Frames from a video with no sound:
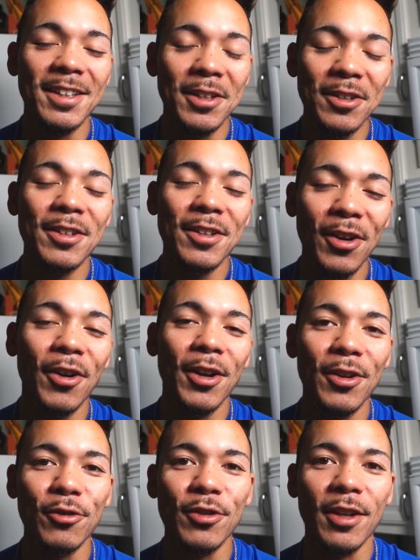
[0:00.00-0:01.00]
you're
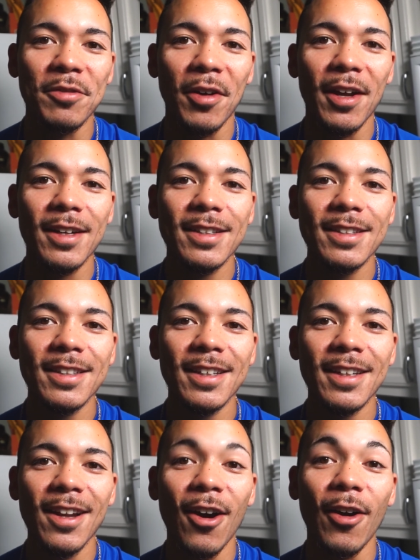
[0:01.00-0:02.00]
gonna do just fine.
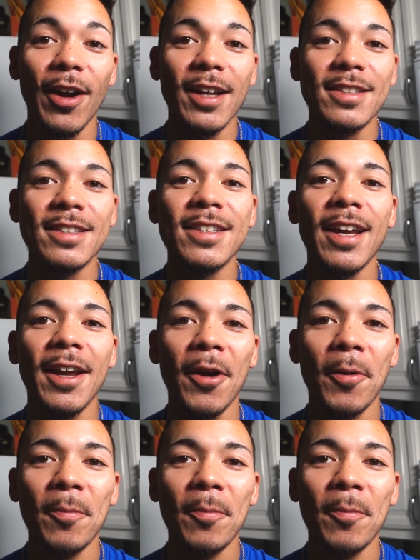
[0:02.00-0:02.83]
All right, guys, take care.